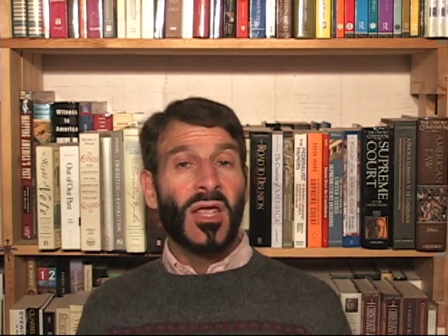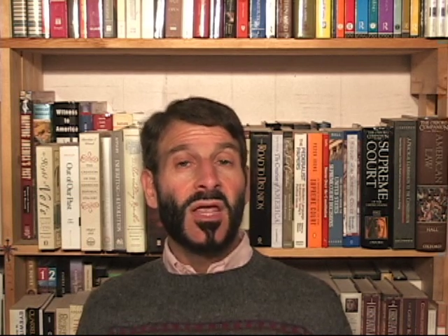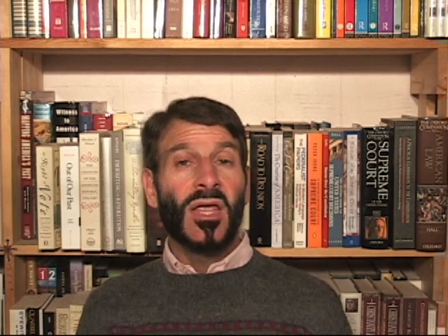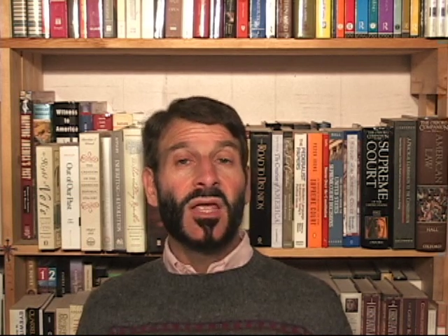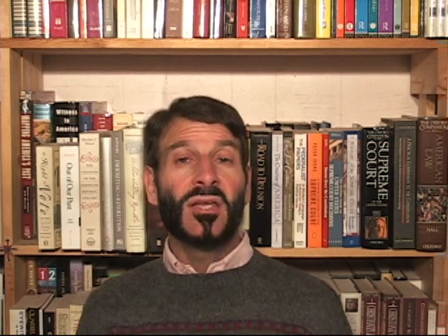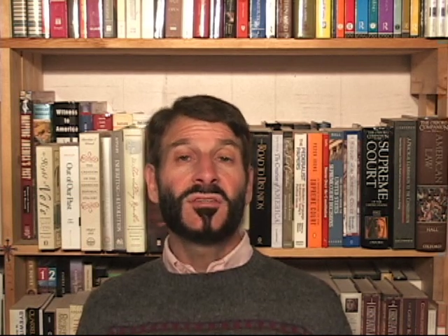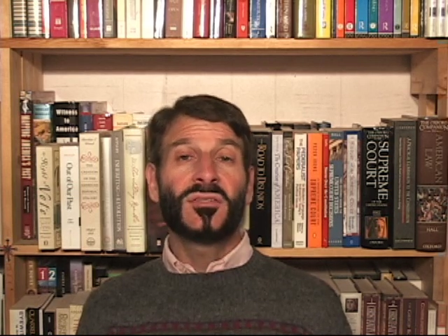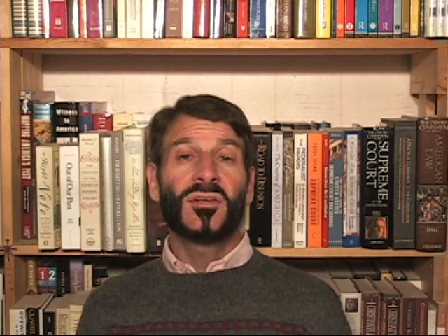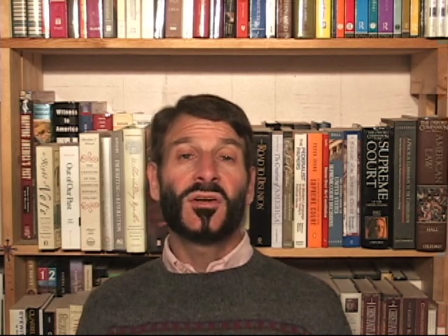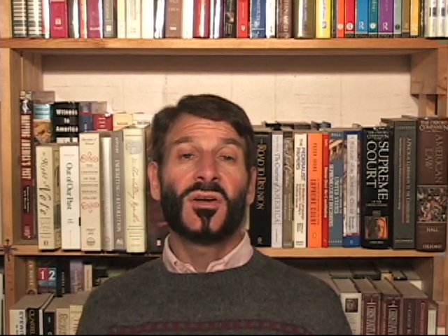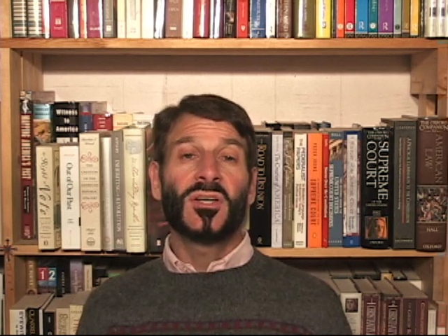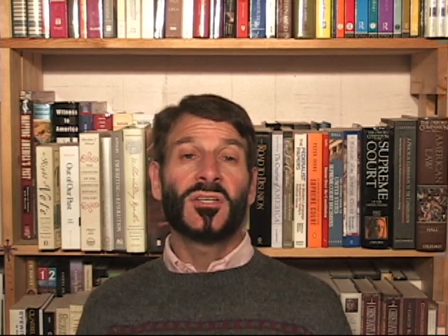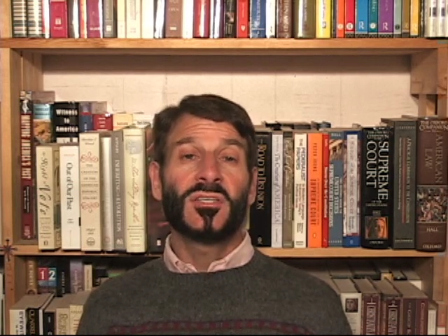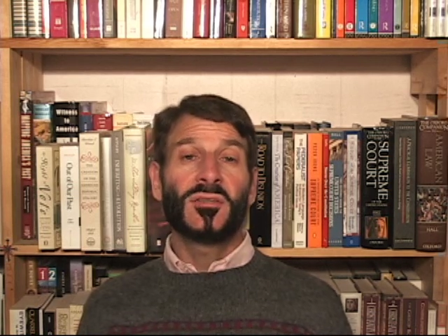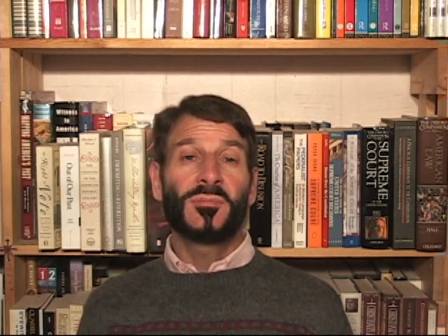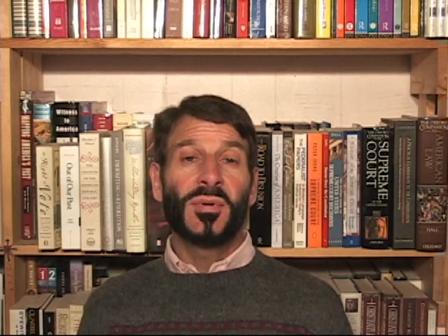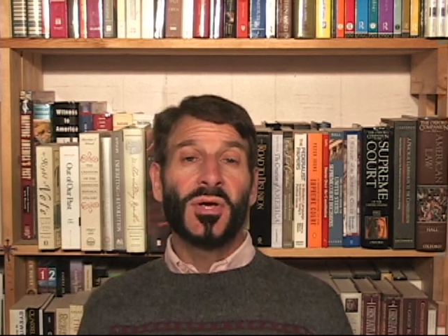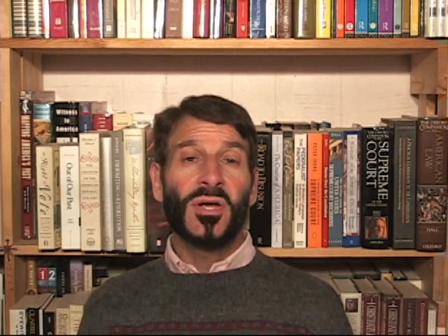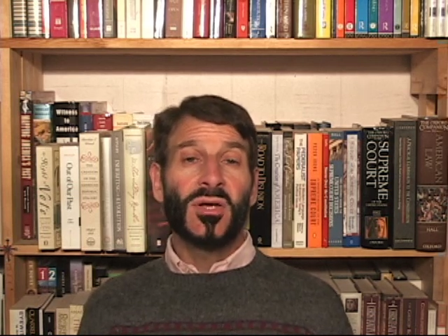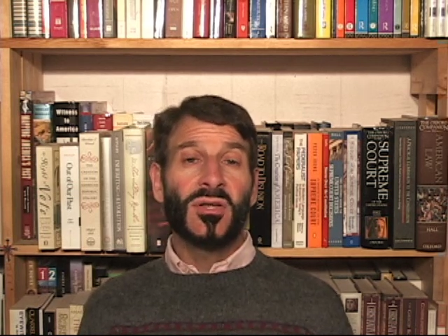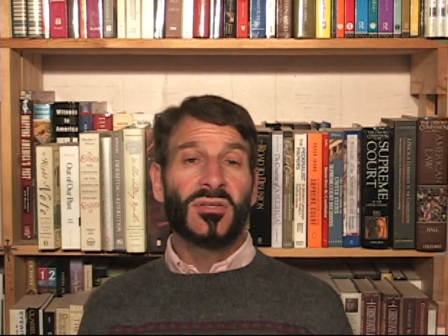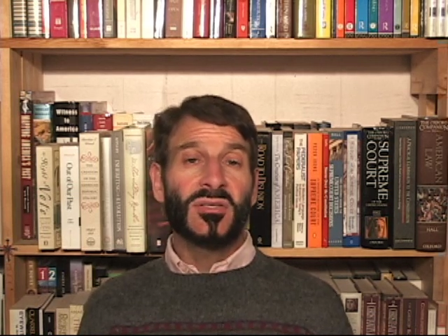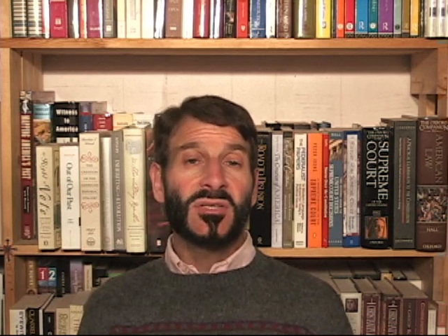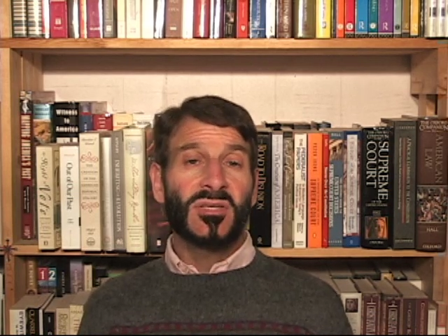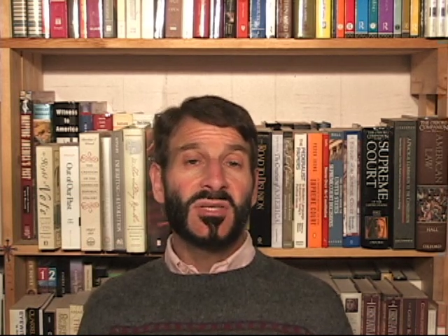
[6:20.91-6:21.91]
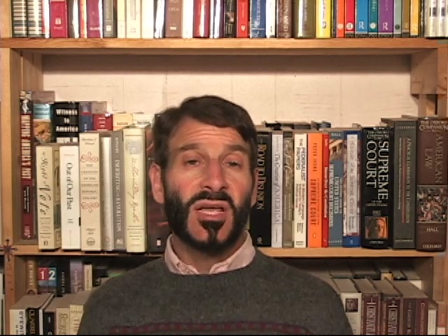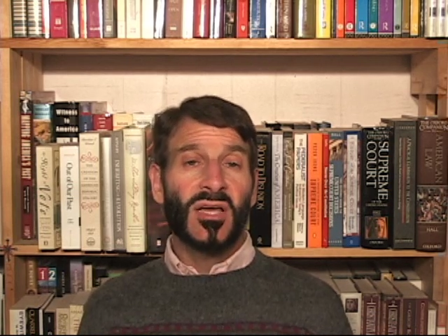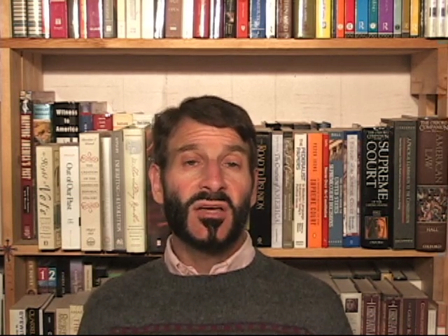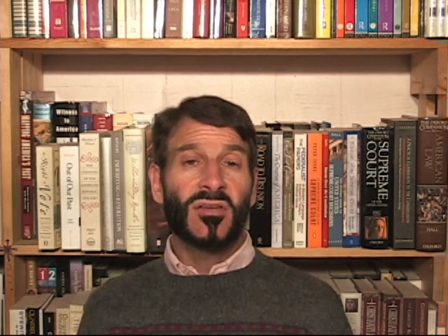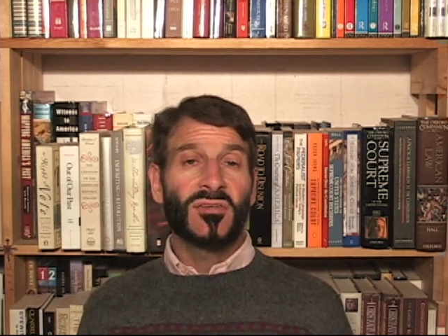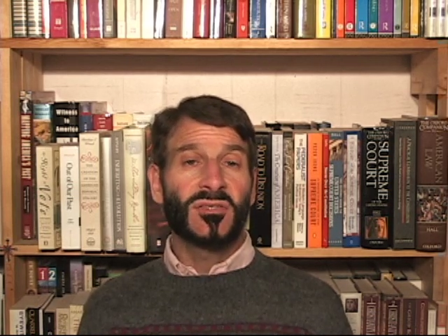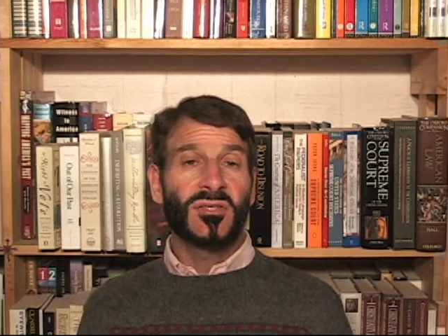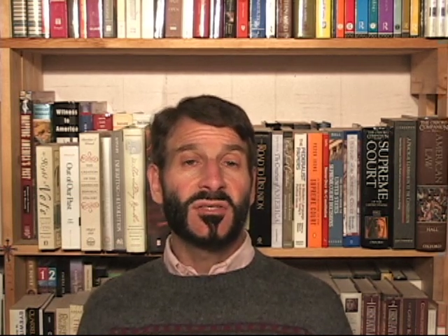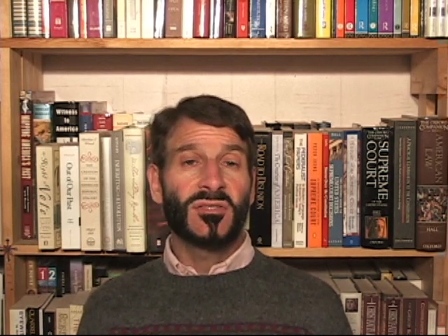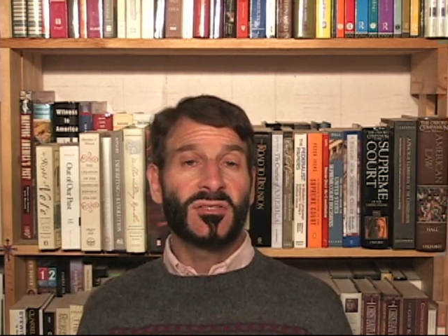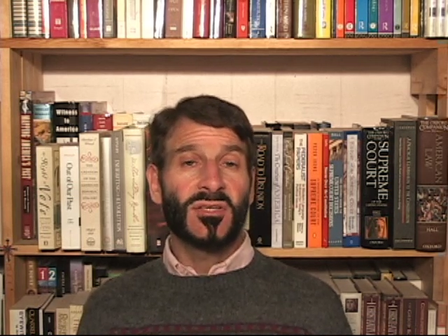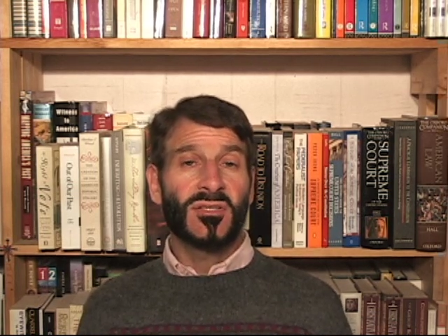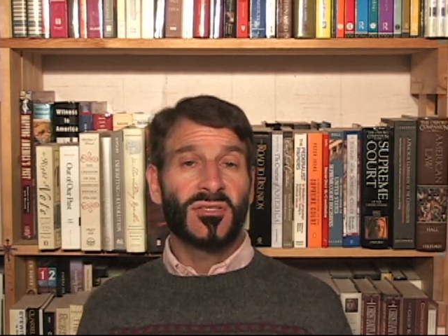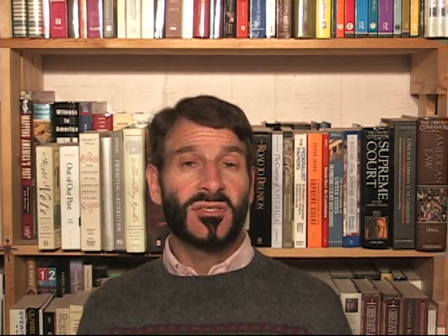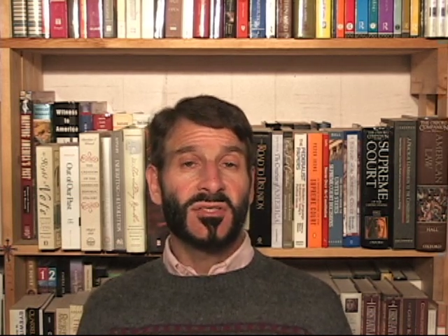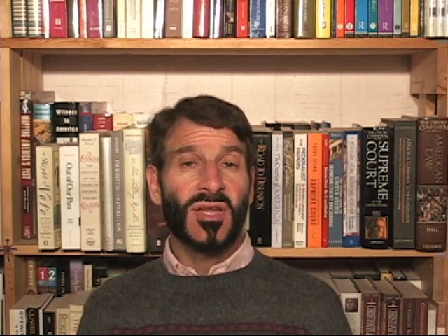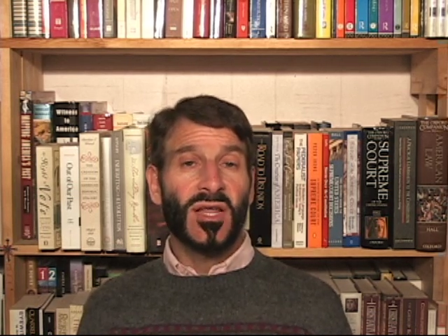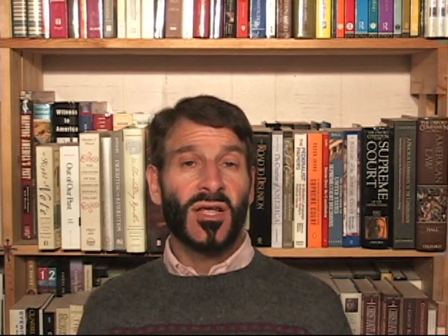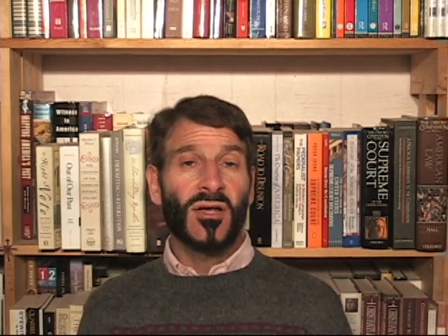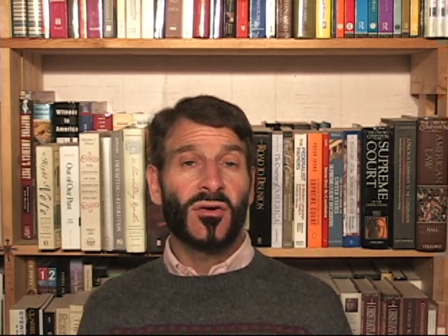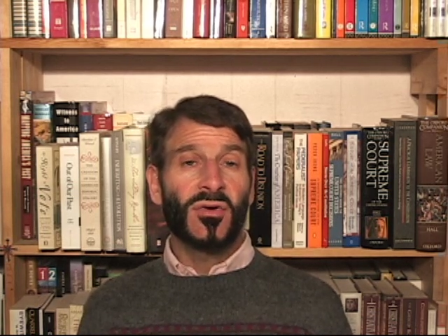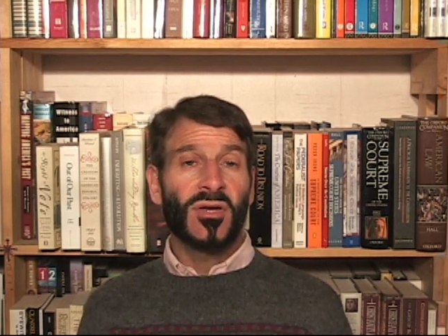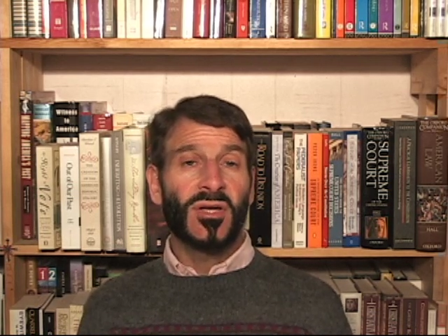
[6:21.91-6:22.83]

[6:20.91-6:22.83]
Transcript: Hence, our experience tells us that scale